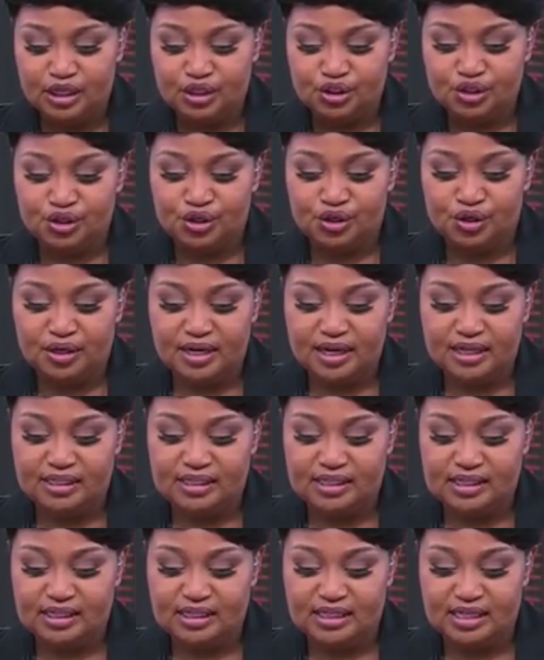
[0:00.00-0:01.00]
to the
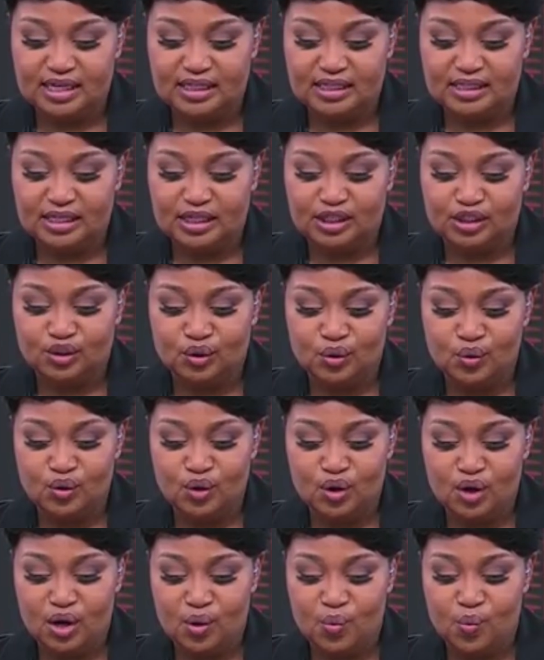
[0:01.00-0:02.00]
United States is no
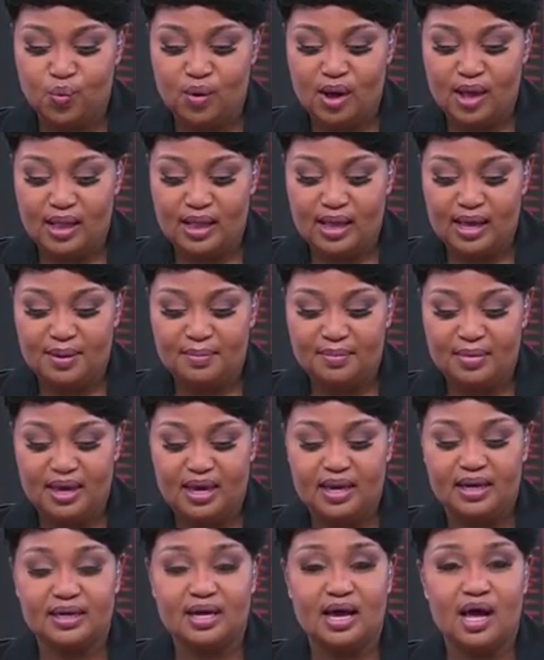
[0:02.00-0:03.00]
longer welcome
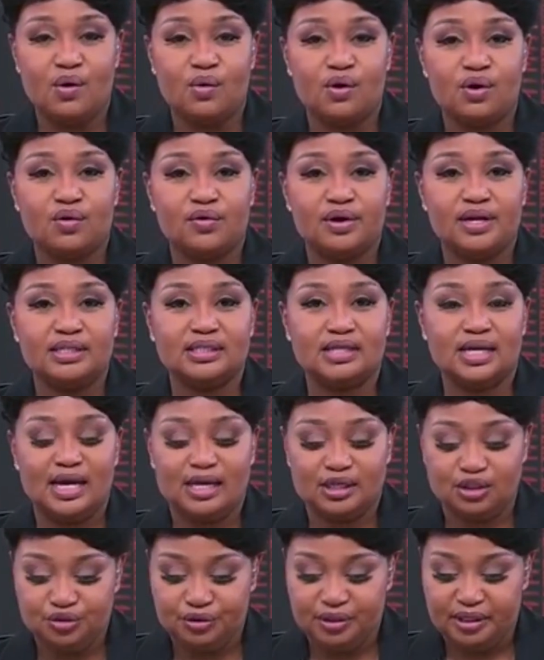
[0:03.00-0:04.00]
in our great
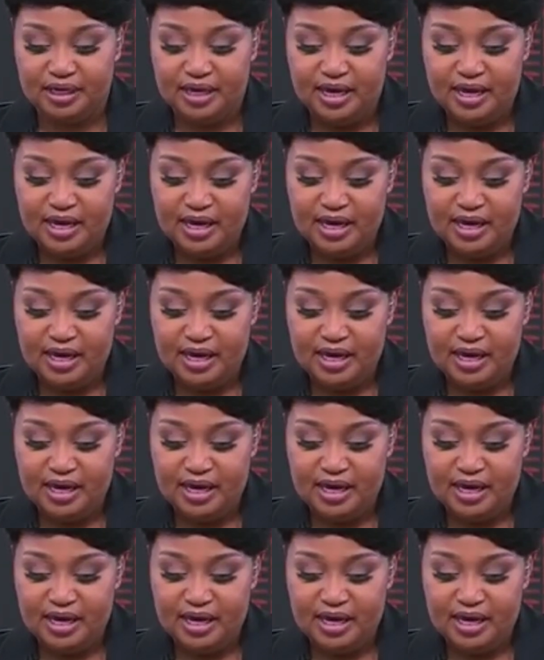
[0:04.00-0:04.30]
country.